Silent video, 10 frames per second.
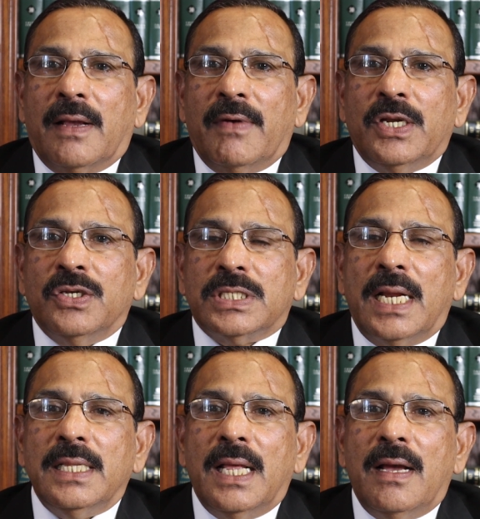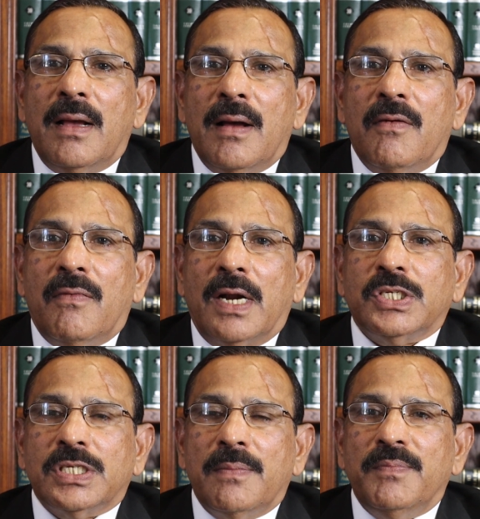When you send the
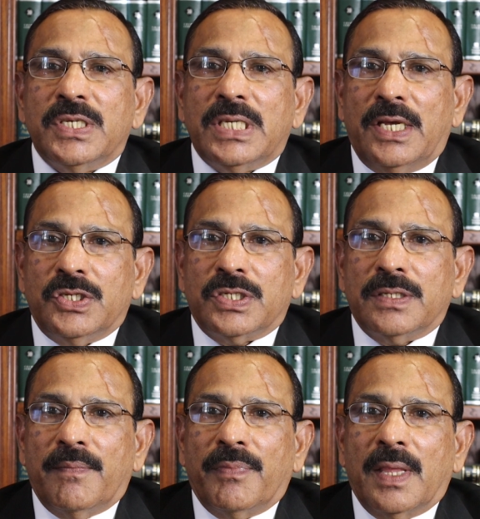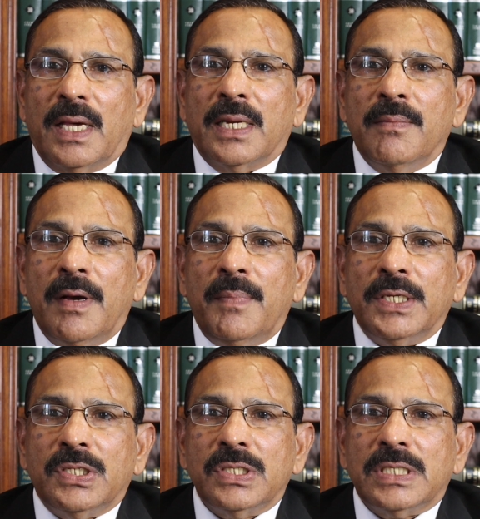WhatsApp message,
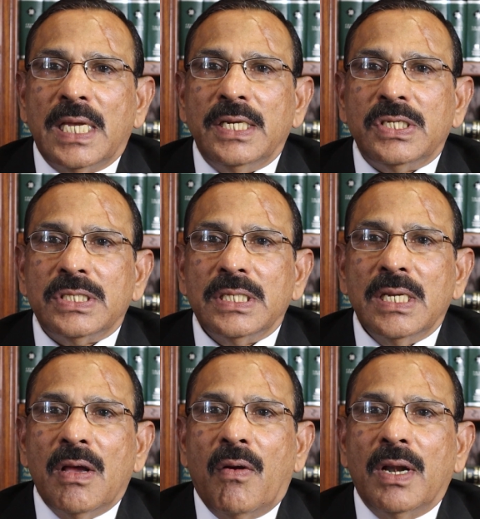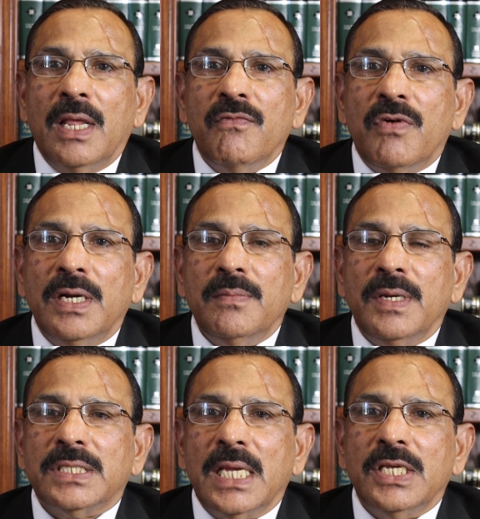remember to send only one
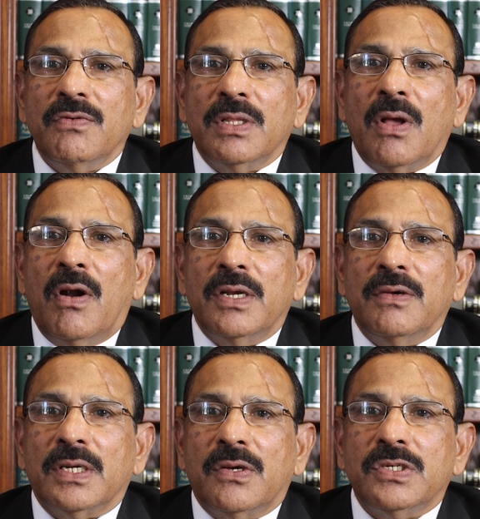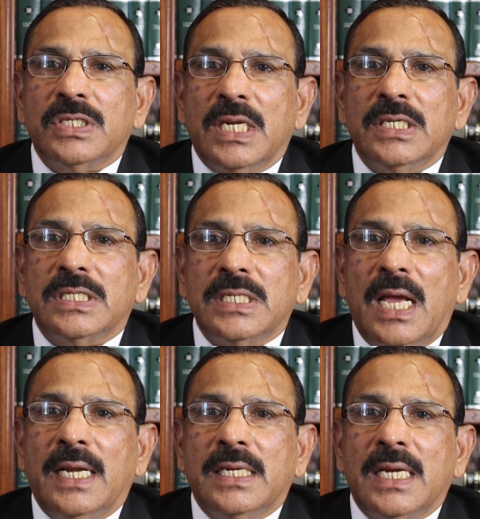message with all your questions
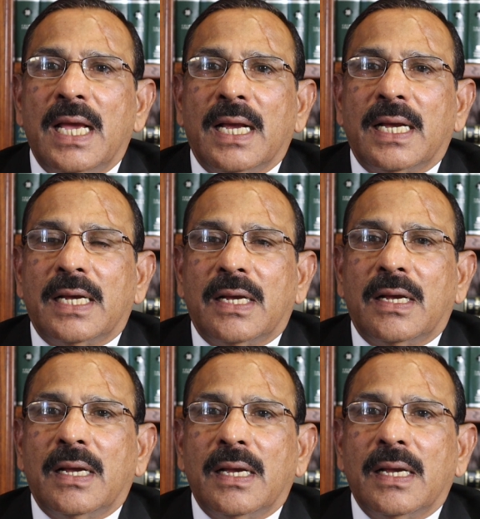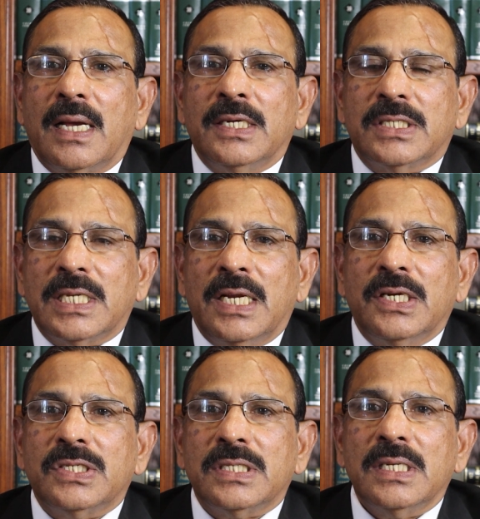and
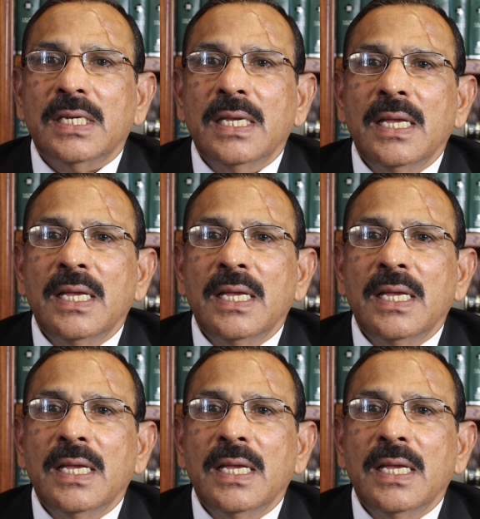concerns